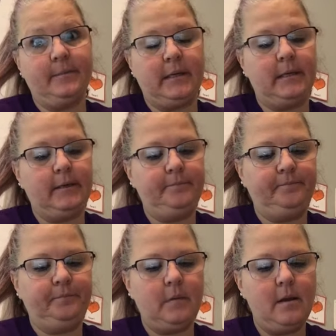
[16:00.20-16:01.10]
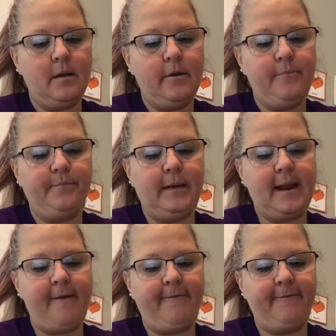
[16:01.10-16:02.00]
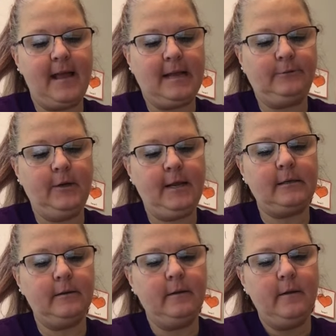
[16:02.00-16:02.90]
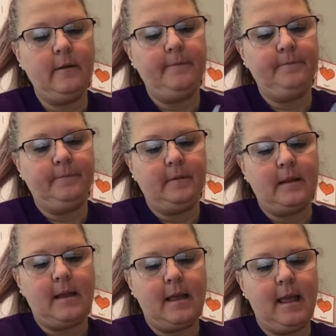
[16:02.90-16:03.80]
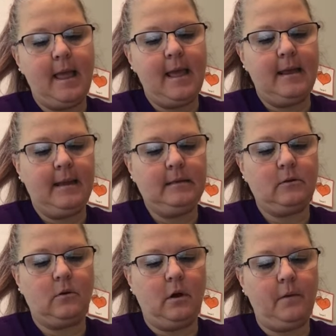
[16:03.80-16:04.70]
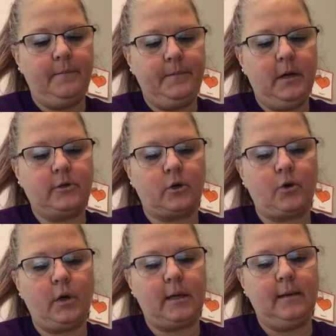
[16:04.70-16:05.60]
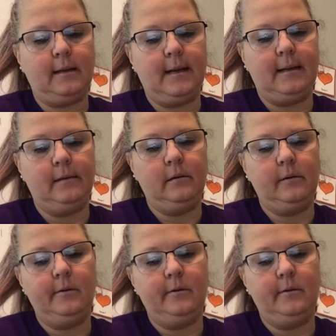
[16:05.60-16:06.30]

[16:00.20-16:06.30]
about it. But I found it. And it's go oh, there's a crooked line.